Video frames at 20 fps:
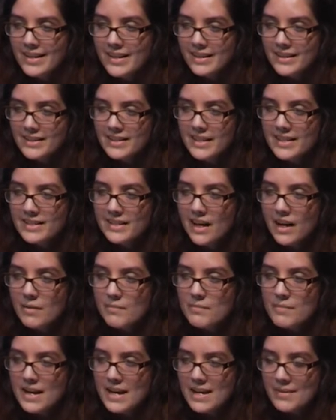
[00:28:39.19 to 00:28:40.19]
Because I
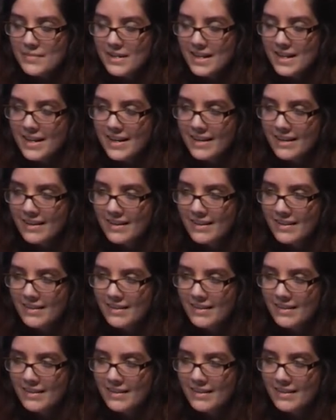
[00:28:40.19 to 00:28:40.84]
thought maybe